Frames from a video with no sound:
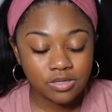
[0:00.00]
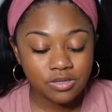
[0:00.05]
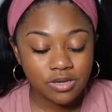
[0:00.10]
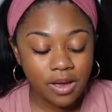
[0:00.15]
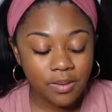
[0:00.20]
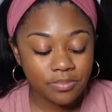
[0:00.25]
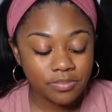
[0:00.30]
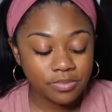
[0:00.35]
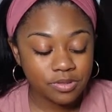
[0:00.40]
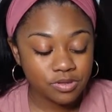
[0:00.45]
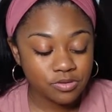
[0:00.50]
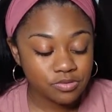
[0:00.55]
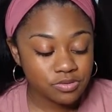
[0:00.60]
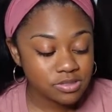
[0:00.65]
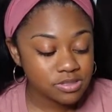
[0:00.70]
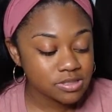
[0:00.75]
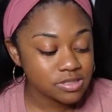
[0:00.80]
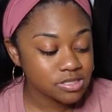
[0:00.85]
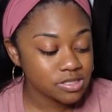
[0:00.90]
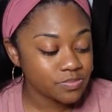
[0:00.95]
I'm
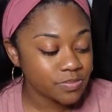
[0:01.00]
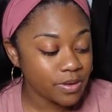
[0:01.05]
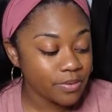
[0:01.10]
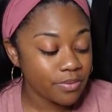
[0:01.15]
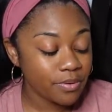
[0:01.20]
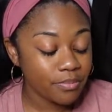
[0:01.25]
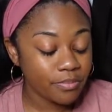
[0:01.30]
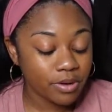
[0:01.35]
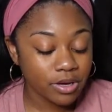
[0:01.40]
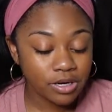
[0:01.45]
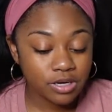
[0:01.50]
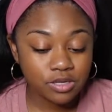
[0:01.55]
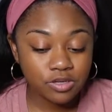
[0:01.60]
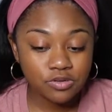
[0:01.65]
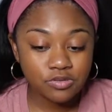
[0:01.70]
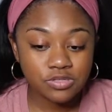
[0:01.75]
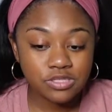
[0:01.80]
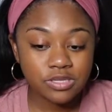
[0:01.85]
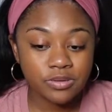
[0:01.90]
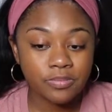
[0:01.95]
losing this baby. I'm gonna
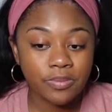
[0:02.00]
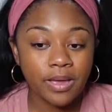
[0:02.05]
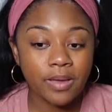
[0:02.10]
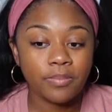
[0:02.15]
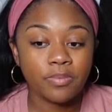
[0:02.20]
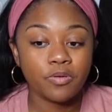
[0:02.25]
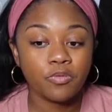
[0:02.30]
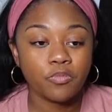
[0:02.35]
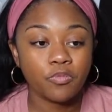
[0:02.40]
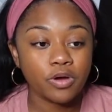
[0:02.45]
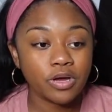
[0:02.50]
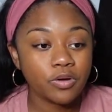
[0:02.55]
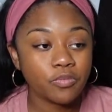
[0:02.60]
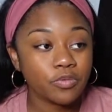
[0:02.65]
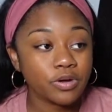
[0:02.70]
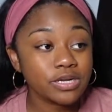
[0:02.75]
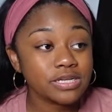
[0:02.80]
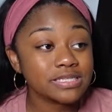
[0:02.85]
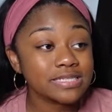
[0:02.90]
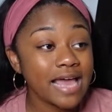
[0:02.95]
lose the baby.
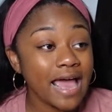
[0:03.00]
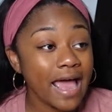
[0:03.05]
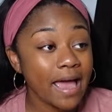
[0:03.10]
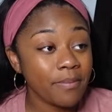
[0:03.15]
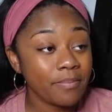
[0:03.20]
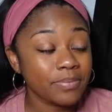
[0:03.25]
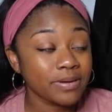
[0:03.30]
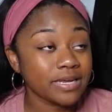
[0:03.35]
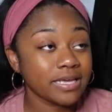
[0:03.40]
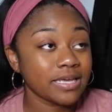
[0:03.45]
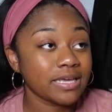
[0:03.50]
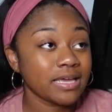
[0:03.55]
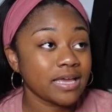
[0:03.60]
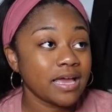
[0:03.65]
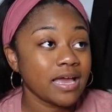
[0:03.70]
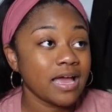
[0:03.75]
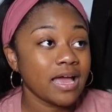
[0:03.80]
What is happening?